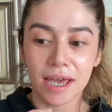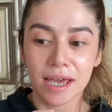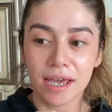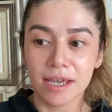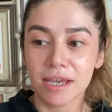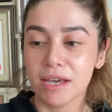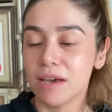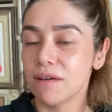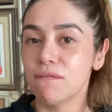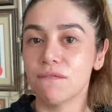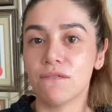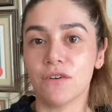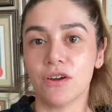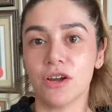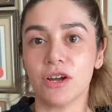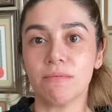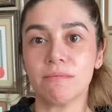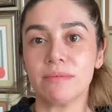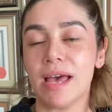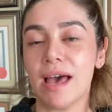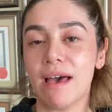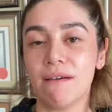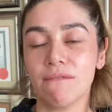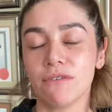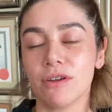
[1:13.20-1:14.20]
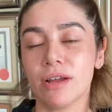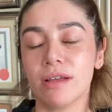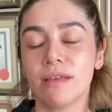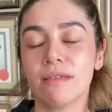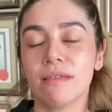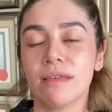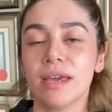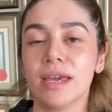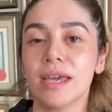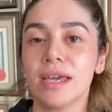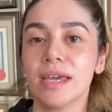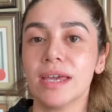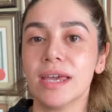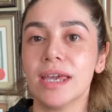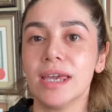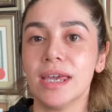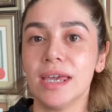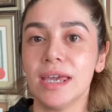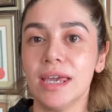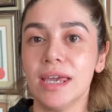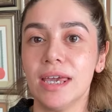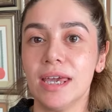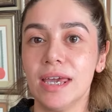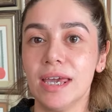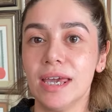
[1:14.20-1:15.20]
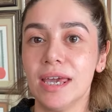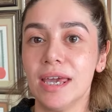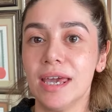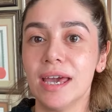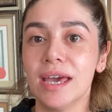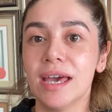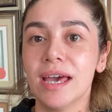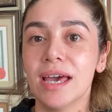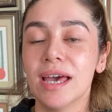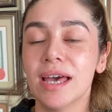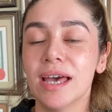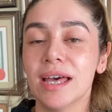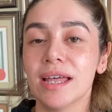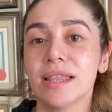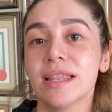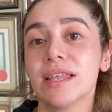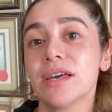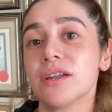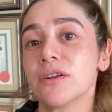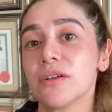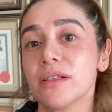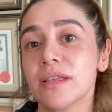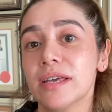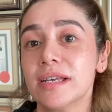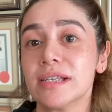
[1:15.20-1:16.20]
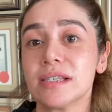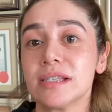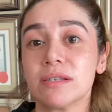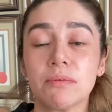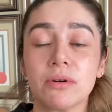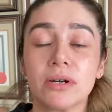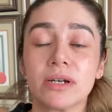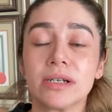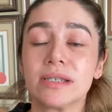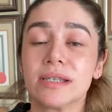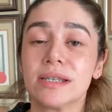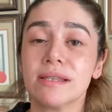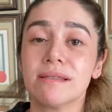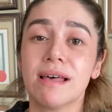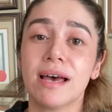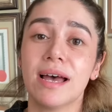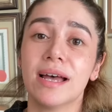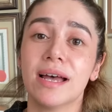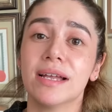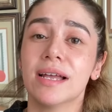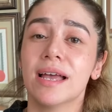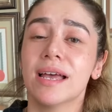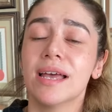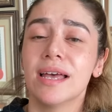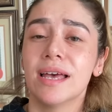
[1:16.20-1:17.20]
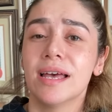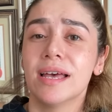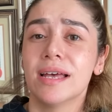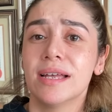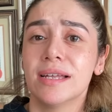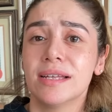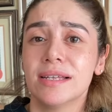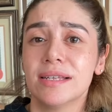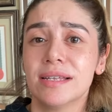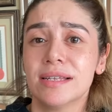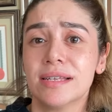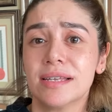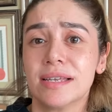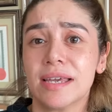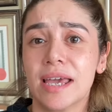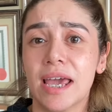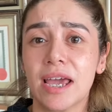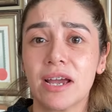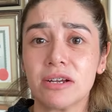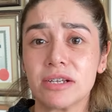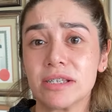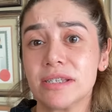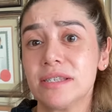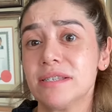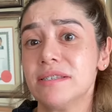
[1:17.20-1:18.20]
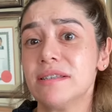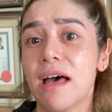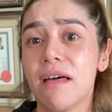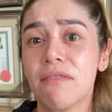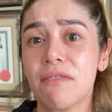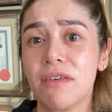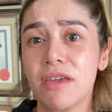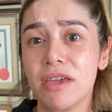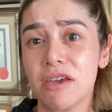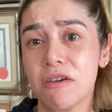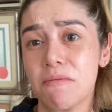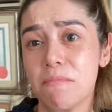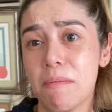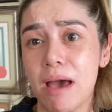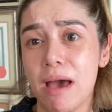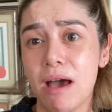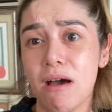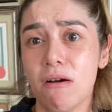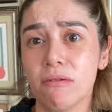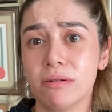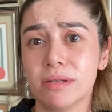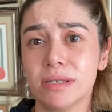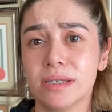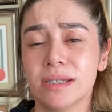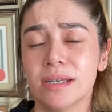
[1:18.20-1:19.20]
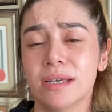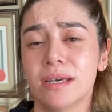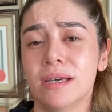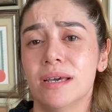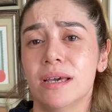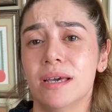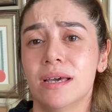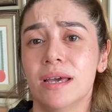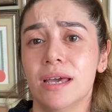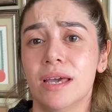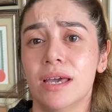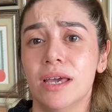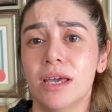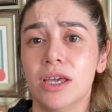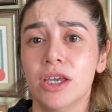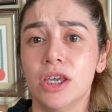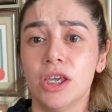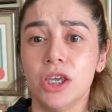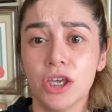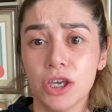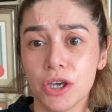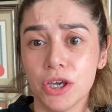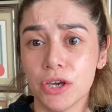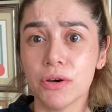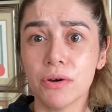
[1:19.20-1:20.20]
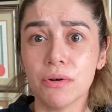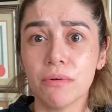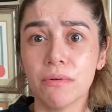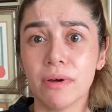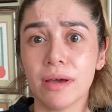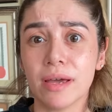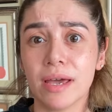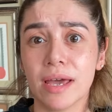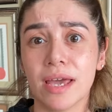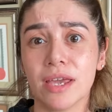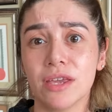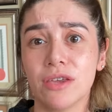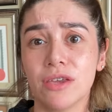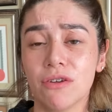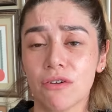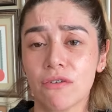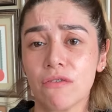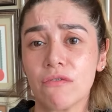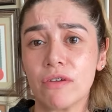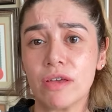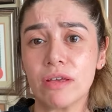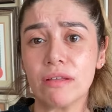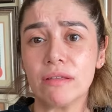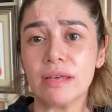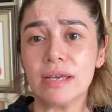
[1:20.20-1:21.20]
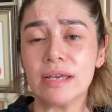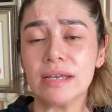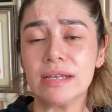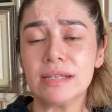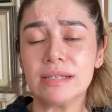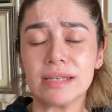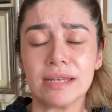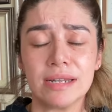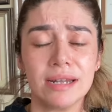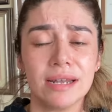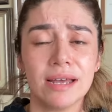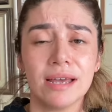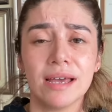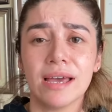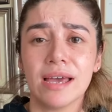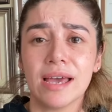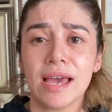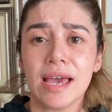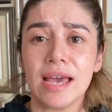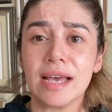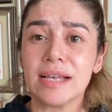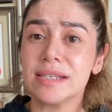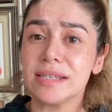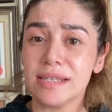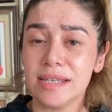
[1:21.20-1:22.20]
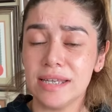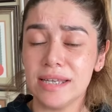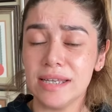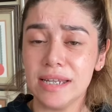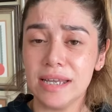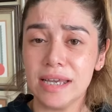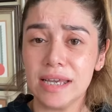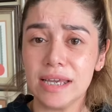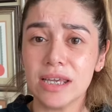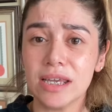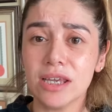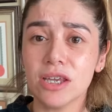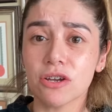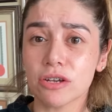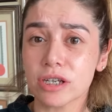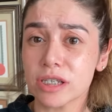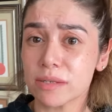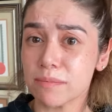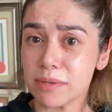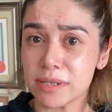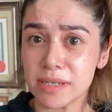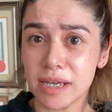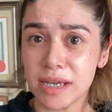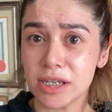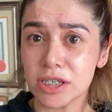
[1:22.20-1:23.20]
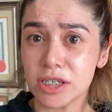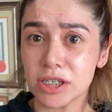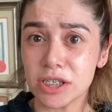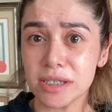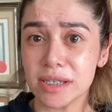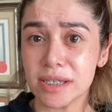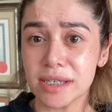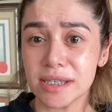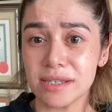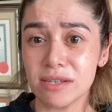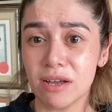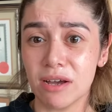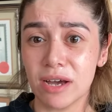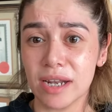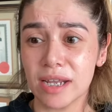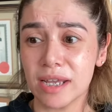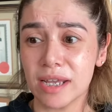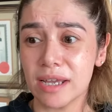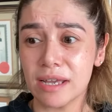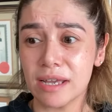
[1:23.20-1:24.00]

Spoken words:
confirmed everything. He literally is a person that cares nothing about you and your feelings, and exceeding your expectations is not